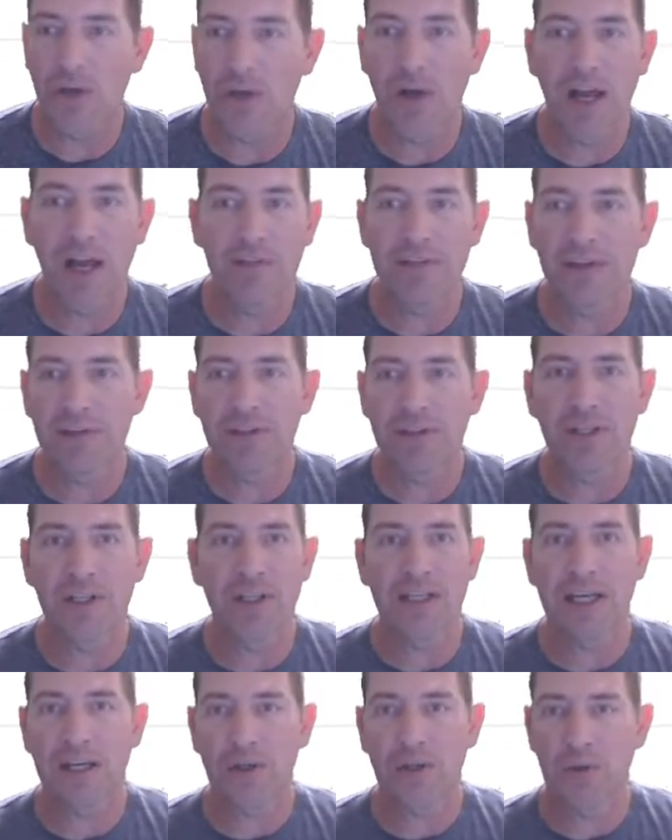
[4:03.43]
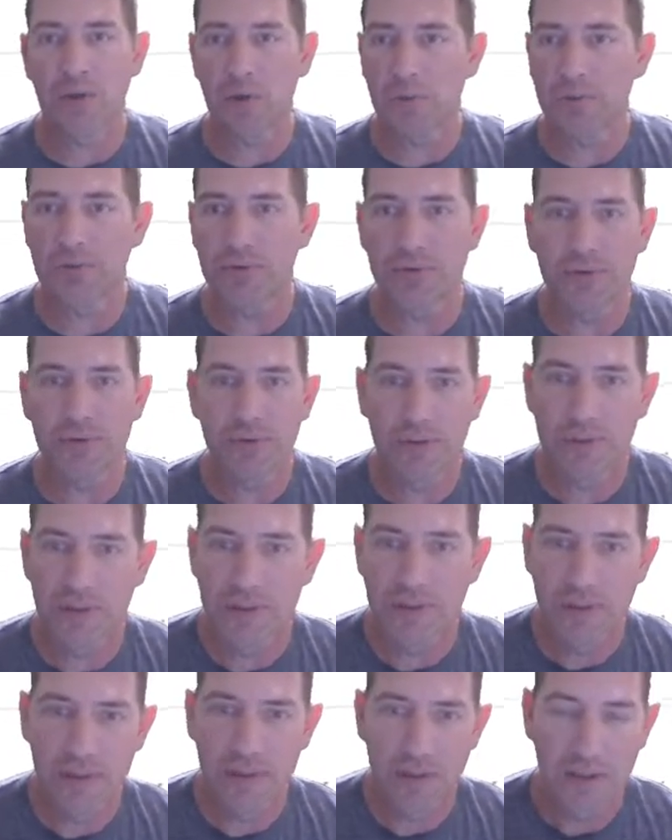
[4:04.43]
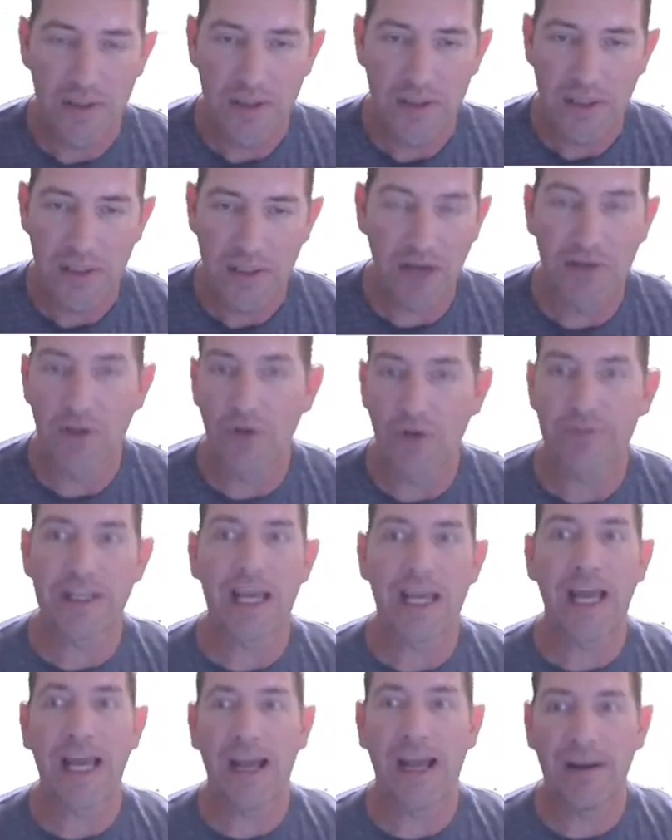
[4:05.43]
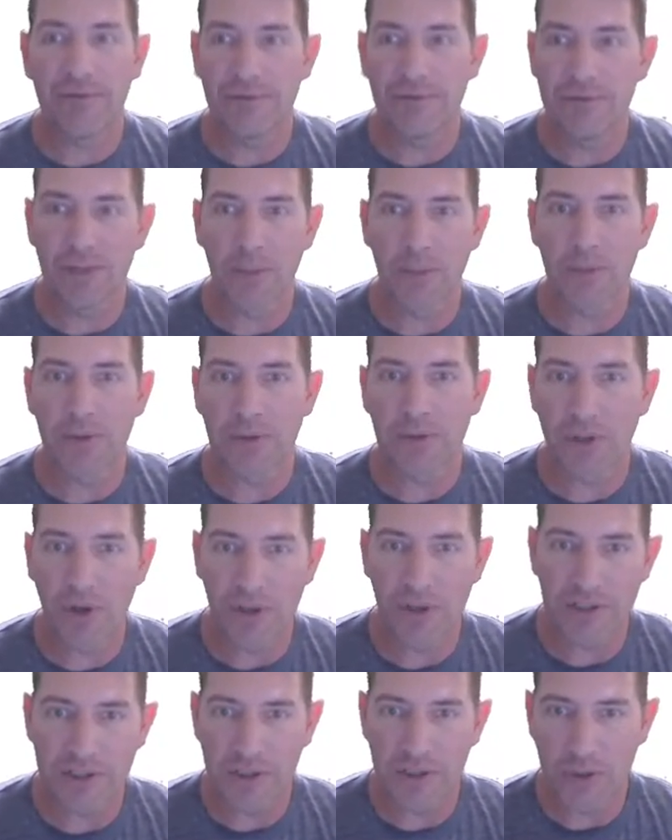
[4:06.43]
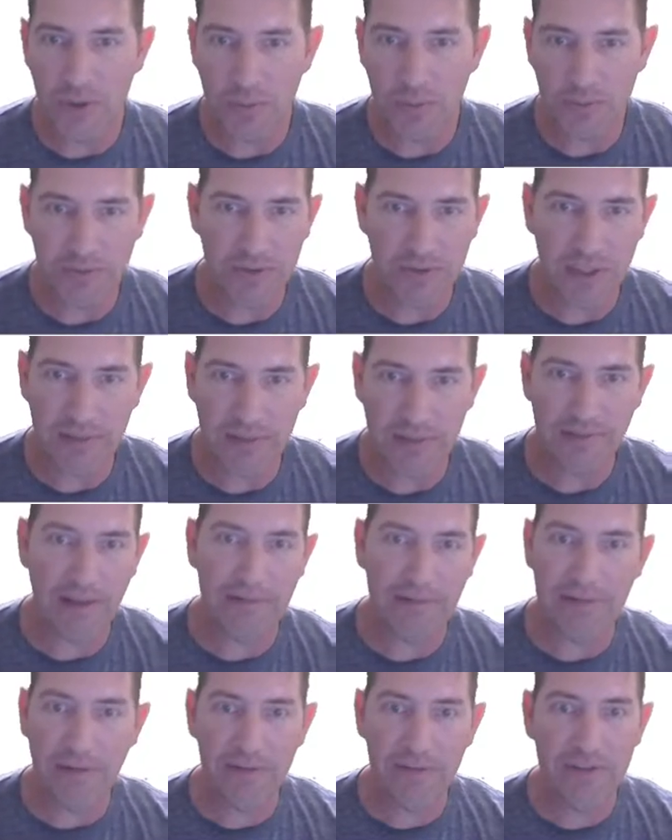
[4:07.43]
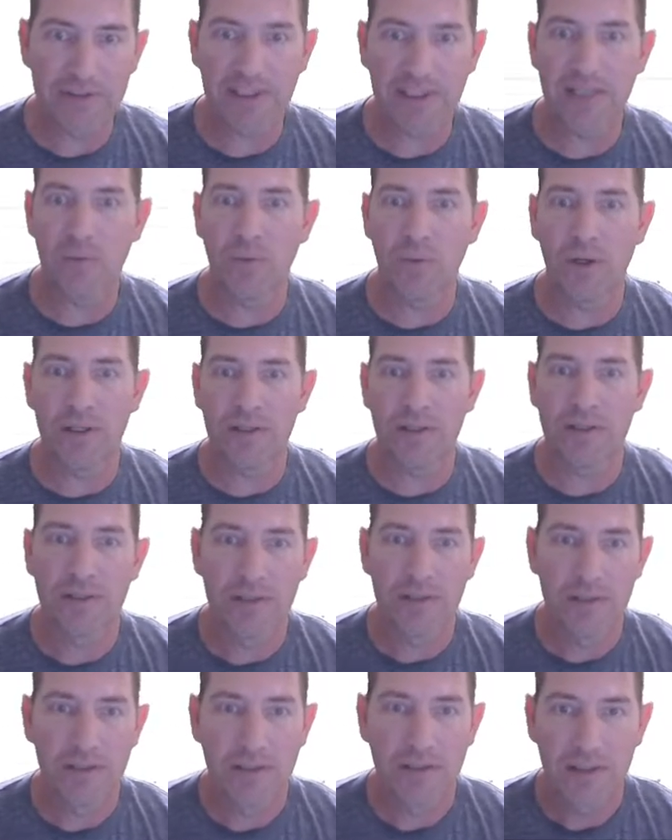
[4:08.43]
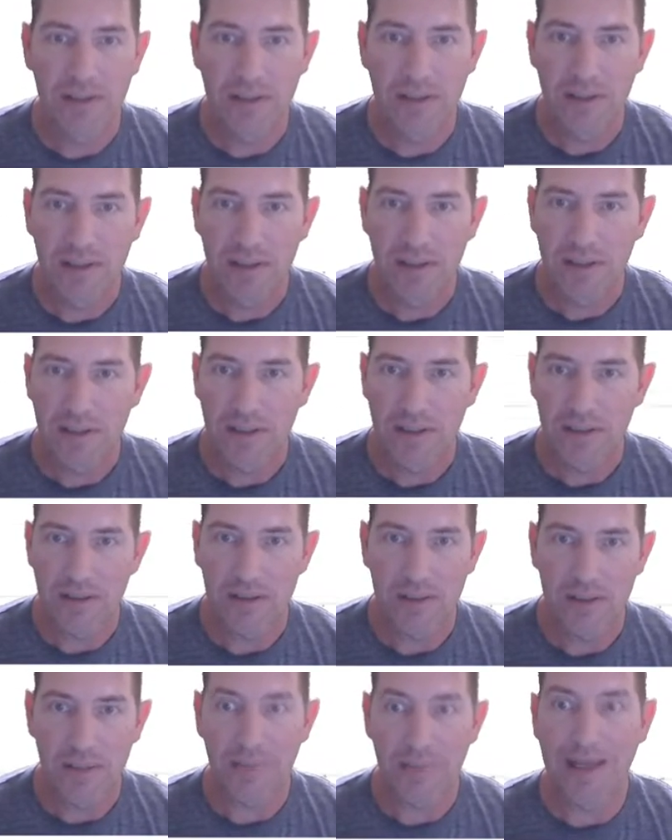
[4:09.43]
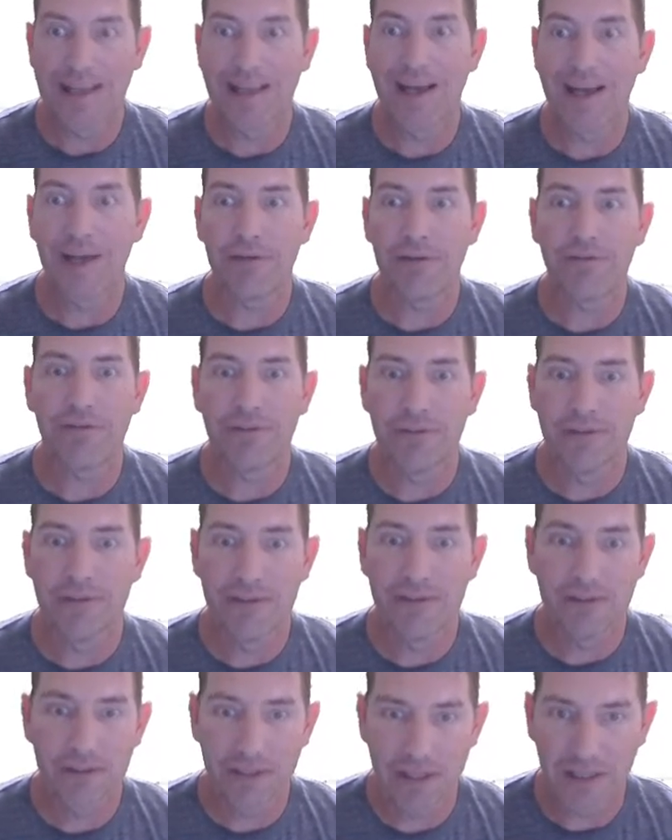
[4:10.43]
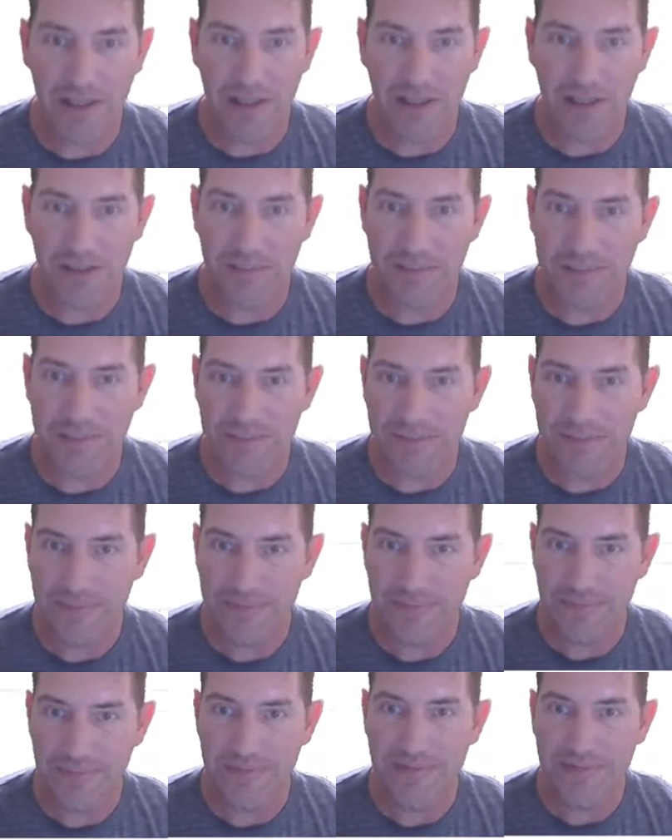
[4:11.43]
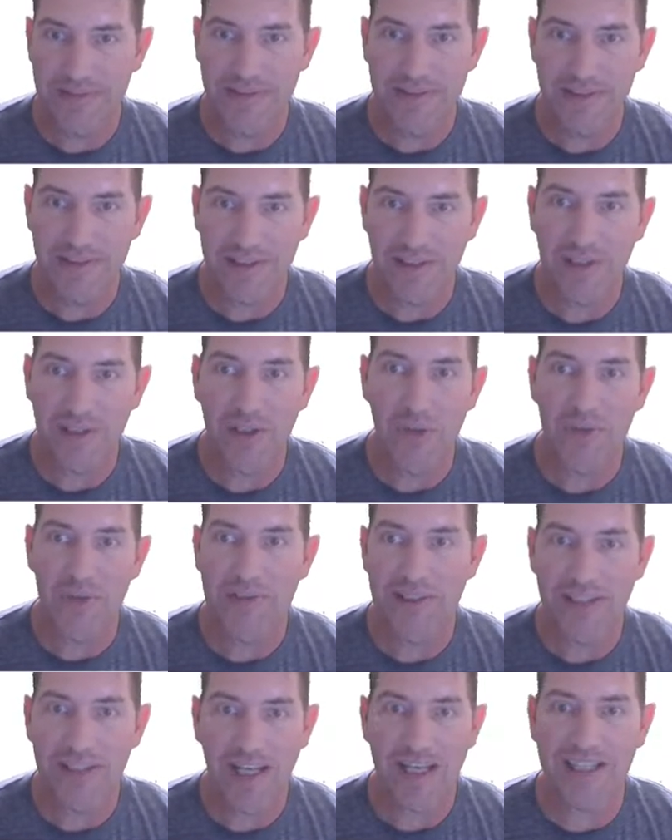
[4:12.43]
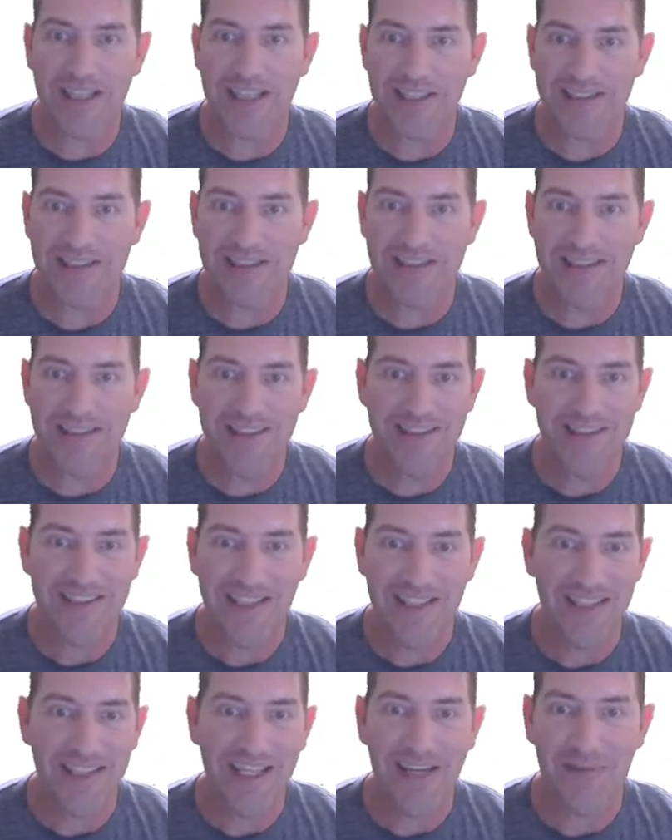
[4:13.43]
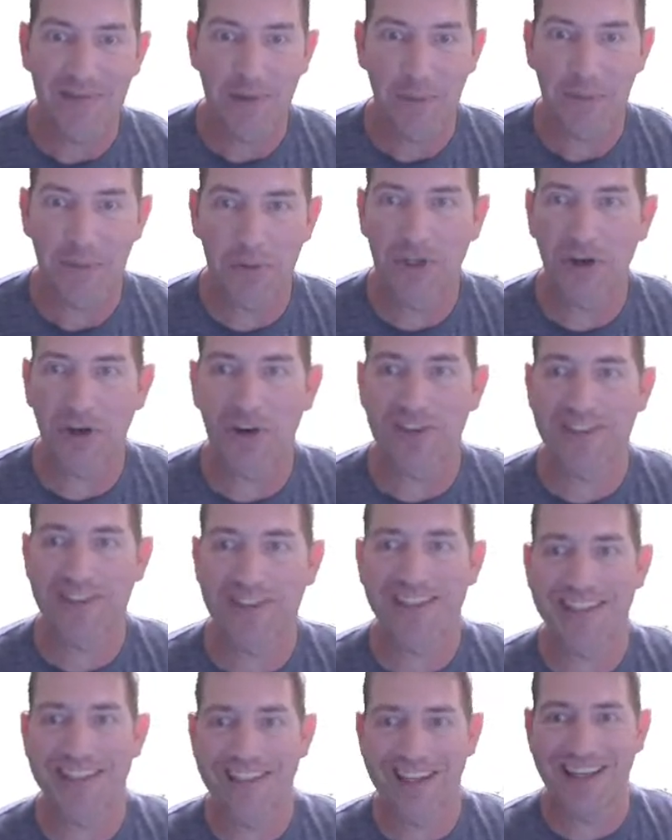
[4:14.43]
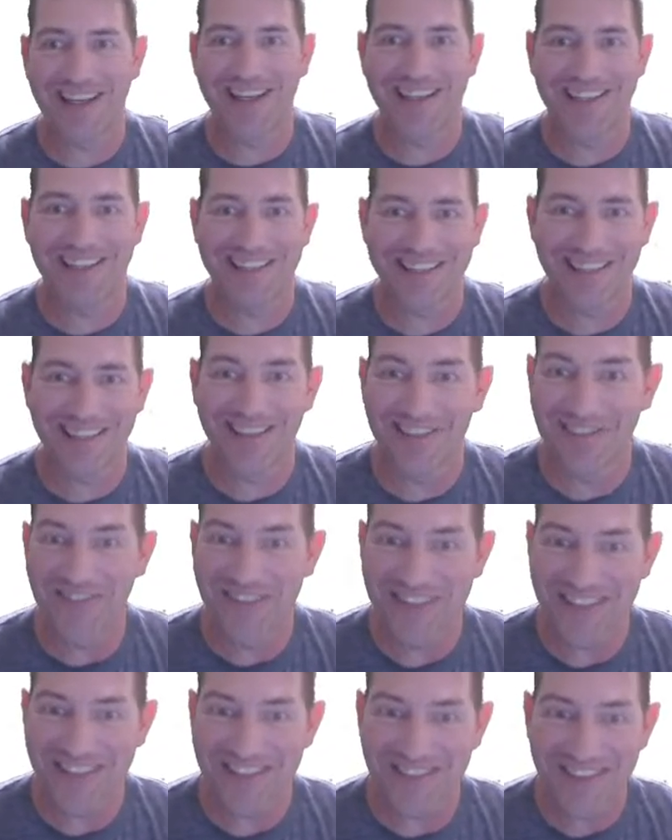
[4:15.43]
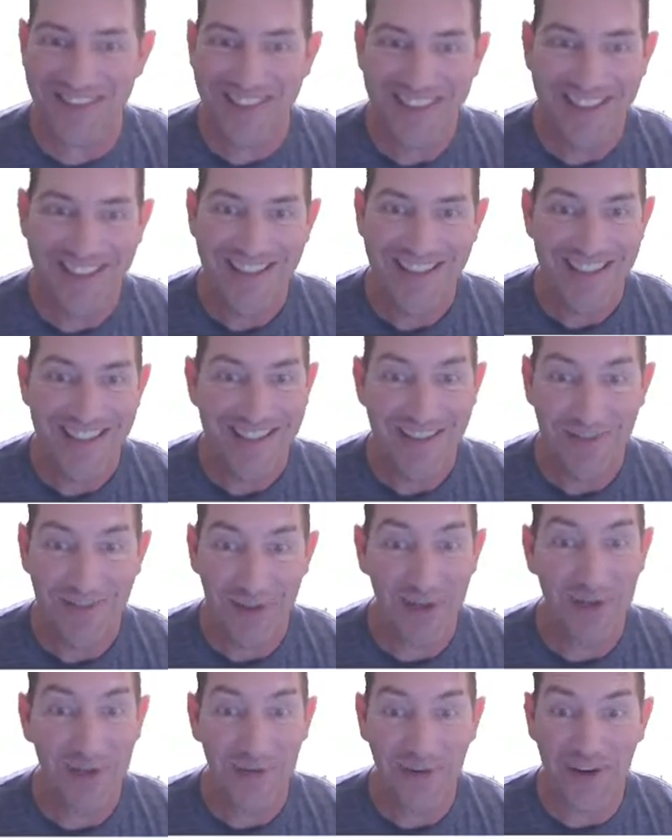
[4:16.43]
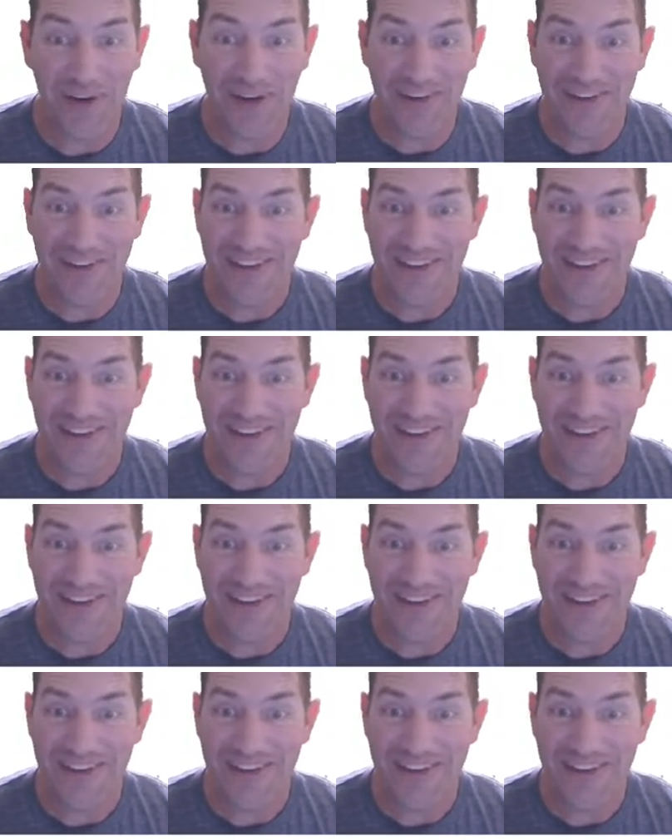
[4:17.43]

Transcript: have never done it out of hoops. I don't know if they have numbered cards in hoops. I've never seen one in my life. Clues in 90s. They didn't have numbered cards in the 90s, I don't believe. Very rare.